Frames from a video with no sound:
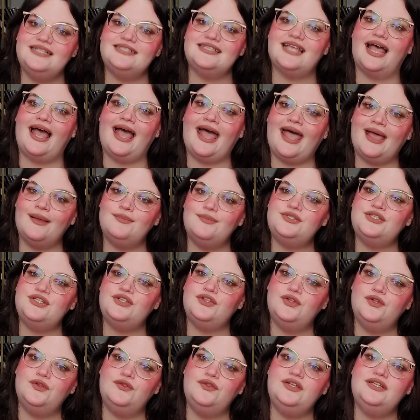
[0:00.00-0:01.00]
It's
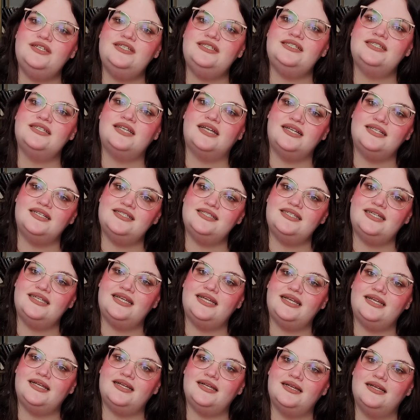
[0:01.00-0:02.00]
absolutely
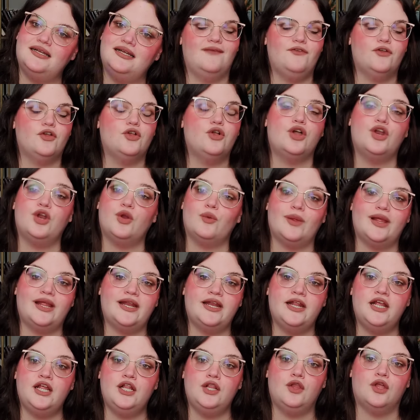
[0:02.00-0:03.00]
disgusting. If you're gonna
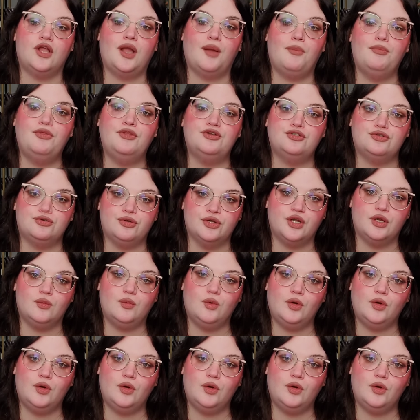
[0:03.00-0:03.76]
read it, look up the trigger